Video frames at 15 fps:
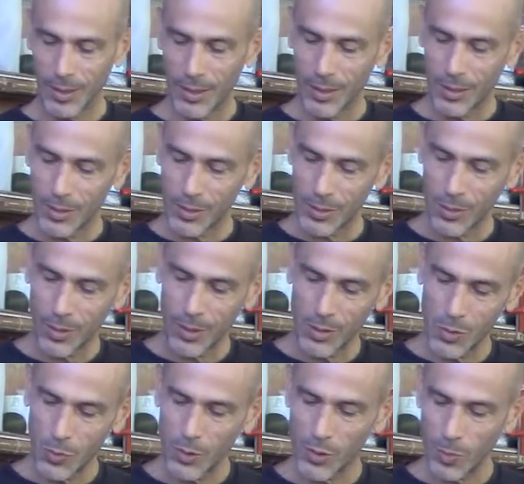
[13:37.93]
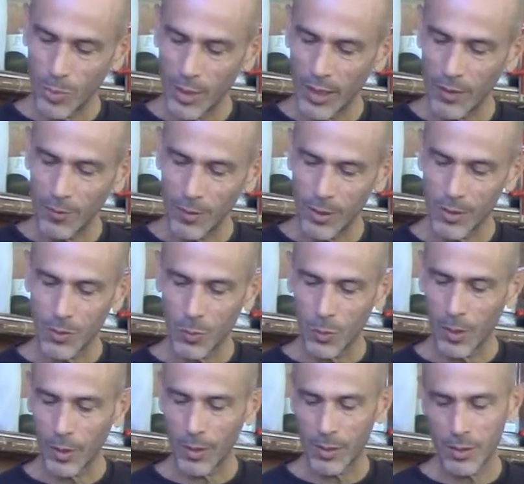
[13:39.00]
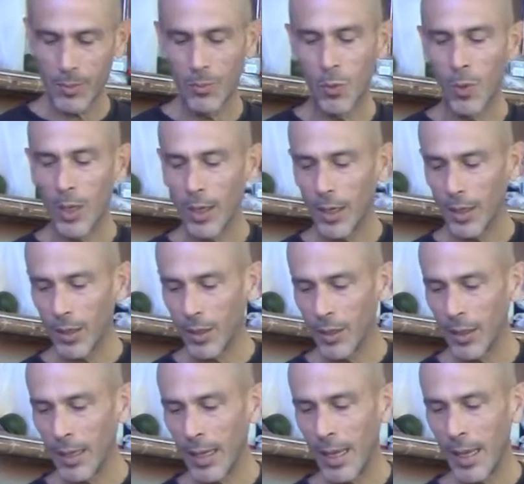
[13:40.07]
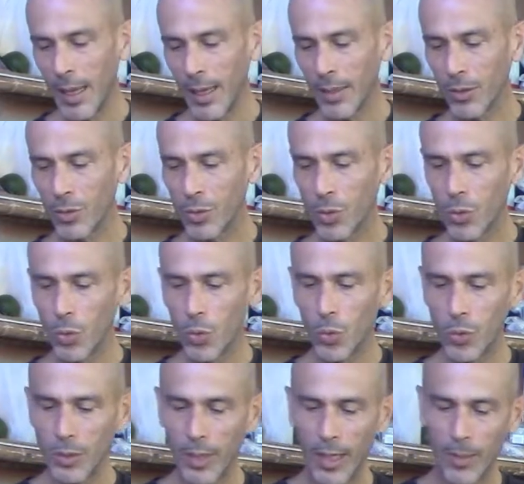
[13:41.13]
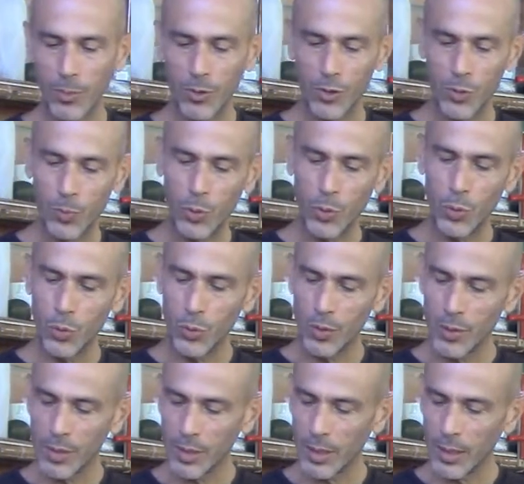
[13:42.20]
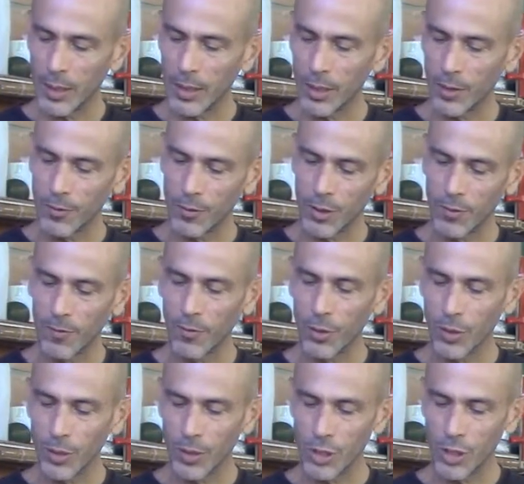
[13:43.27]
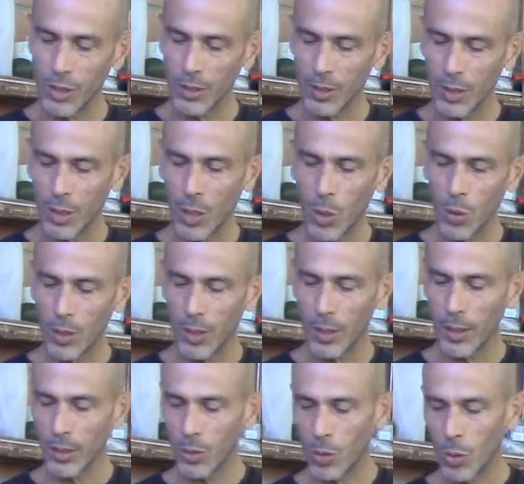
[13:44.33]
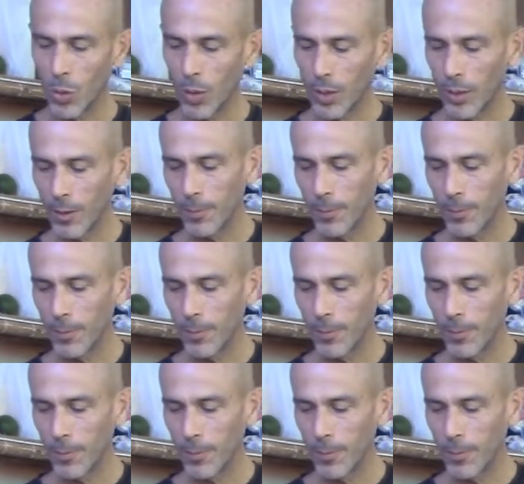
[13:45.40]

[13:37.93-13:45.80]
So this was breakfast with some water and 2 tablespoons of virgin coconut oil,